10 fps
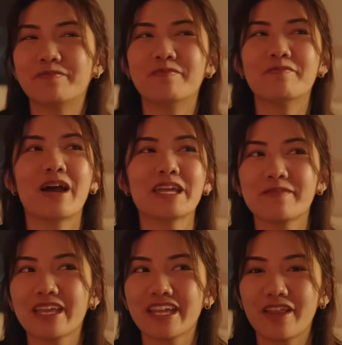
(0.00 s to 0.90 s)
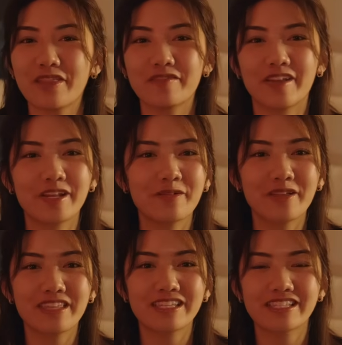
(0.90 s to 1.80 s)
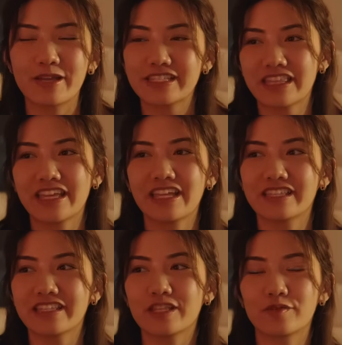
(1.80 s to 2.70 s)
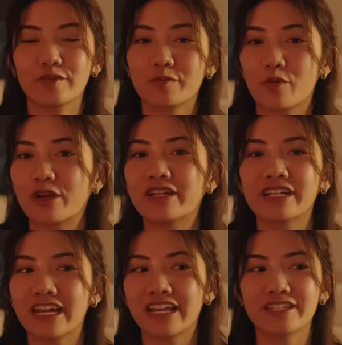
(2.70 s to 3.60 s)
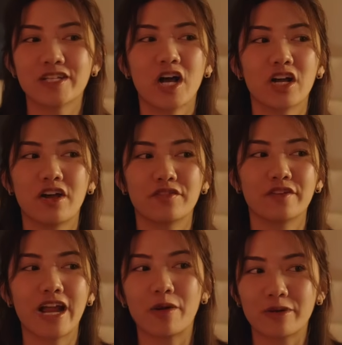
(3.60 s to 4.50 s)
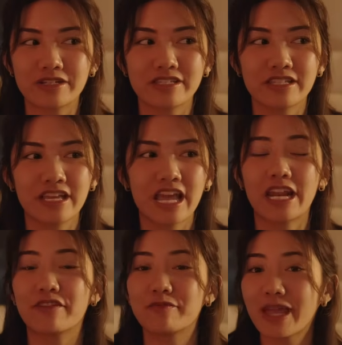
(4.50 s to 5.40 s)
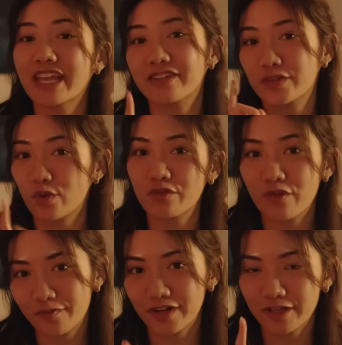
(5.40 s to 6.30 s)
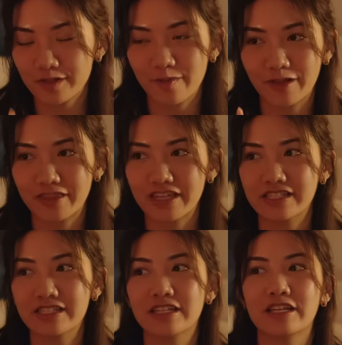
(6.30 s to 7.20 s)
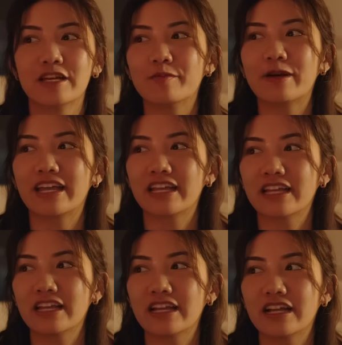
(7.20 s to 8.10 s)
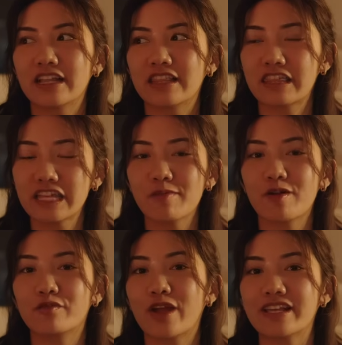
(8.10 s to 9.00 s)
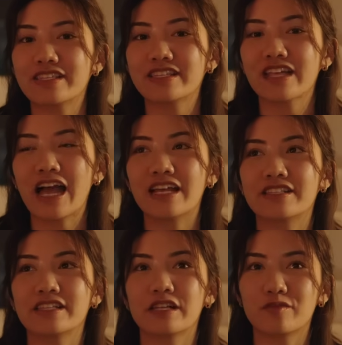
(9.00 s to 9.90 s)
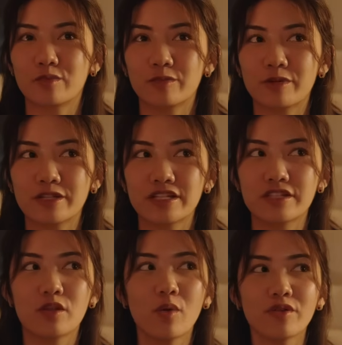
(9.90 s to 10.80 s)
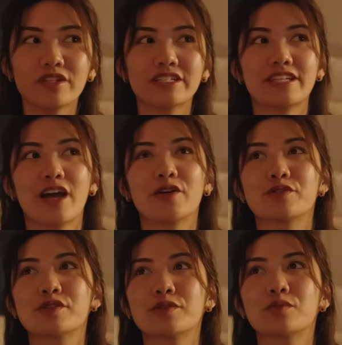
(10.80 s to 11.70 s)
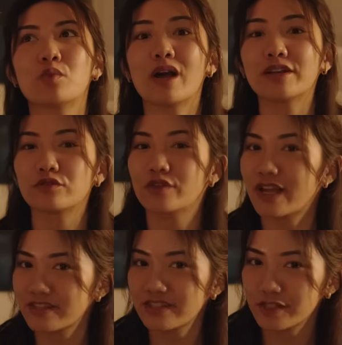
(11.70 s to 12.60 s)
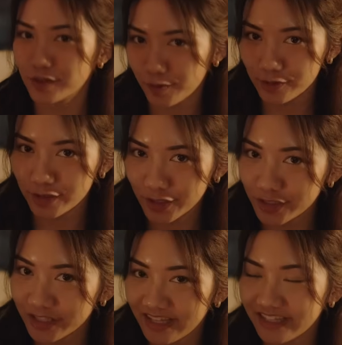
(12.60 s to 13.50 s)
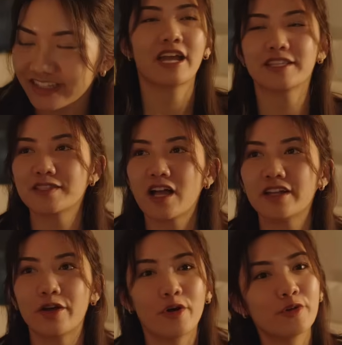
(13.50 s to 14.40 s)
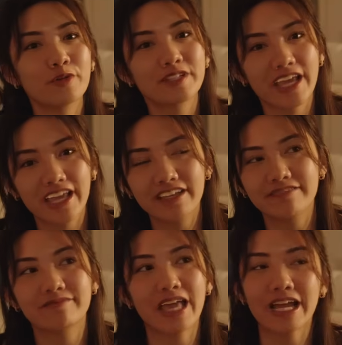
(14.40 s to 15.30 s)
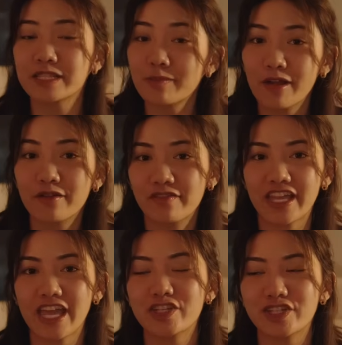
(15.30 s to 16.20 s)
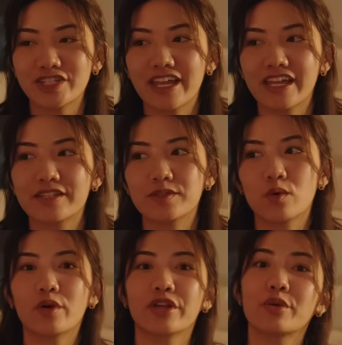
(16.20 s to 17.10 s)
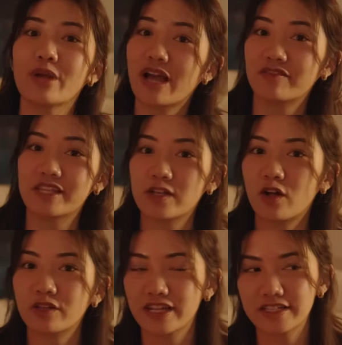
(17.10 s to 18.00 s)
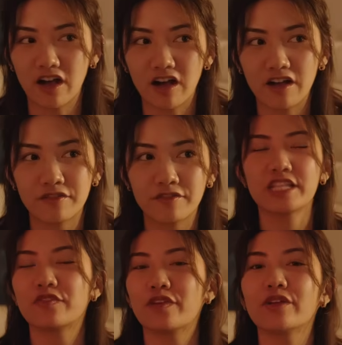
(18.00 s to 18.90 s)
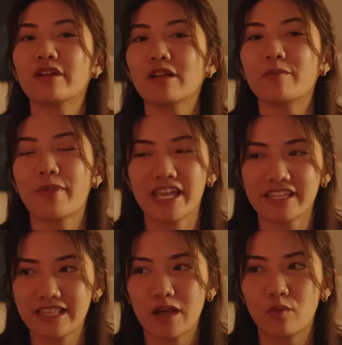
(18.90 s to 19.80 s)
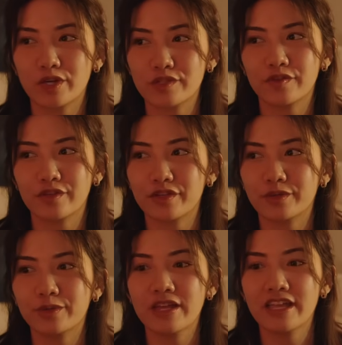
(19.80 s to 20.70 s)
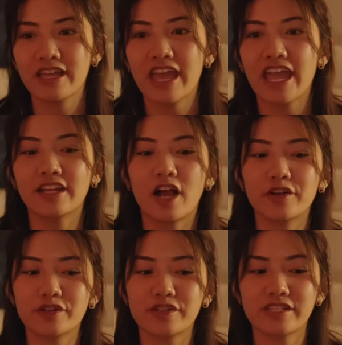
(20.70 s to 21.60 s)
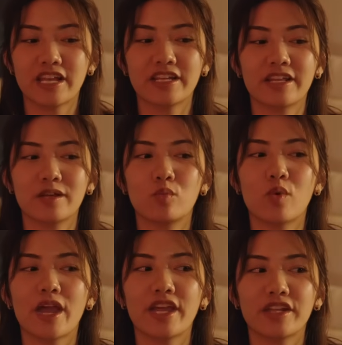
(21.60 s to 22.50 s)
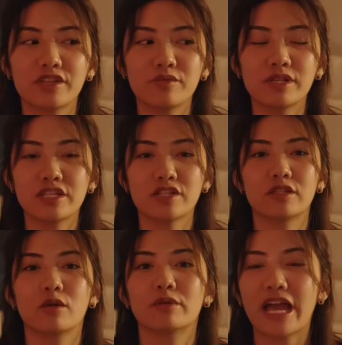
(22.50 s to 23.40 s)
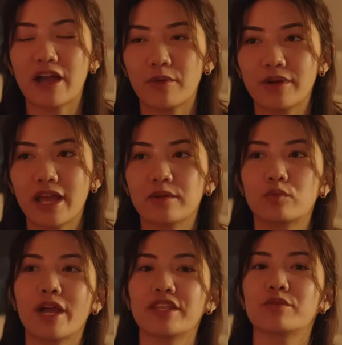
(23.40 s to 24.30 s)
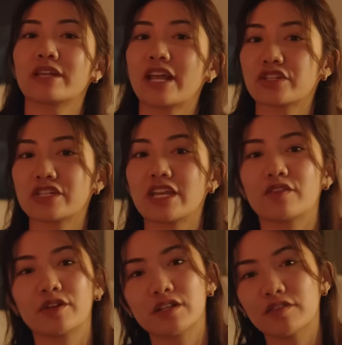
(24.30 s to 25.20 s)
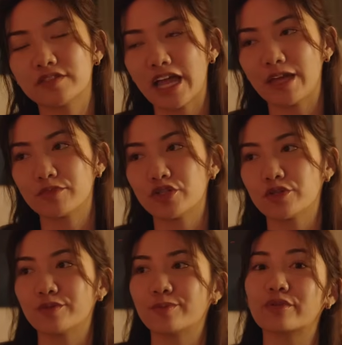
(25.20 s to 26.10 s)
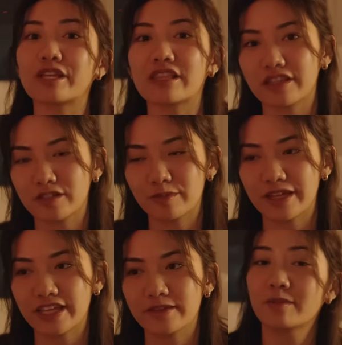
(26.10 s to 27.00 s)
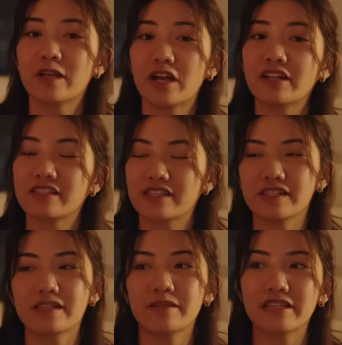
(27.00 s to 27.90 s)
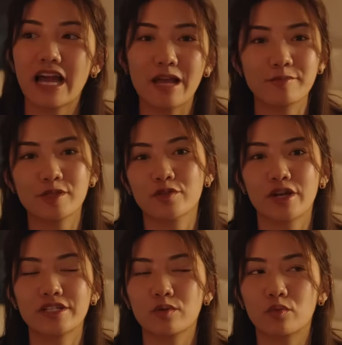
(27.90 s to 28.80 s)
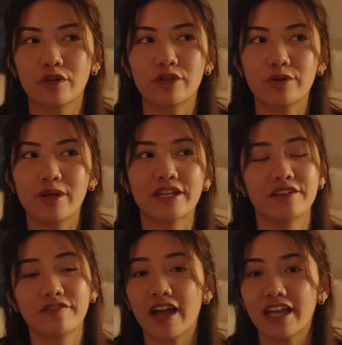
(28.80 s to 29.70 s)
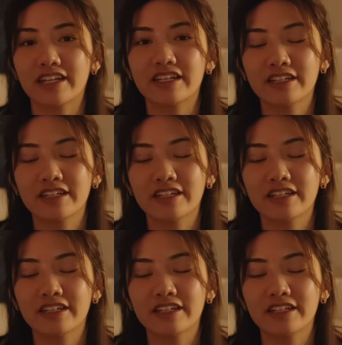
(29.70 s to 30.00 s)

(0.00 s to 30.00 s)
might make another video on this because I think it's something that's really important and I can talk on for hours. And I've made short form videos about this, but the thing about rest as a self-employed person is no one really tells you what rest is supposed to look like. It's not, oh, take X amount of vacation days or you have these holidays off. It's figuring out a pace that works for you and understanding when you need to slow down and when you can actually give yourself time to breathe a little bit. To be honest, this is something that I'm still trying to work through and define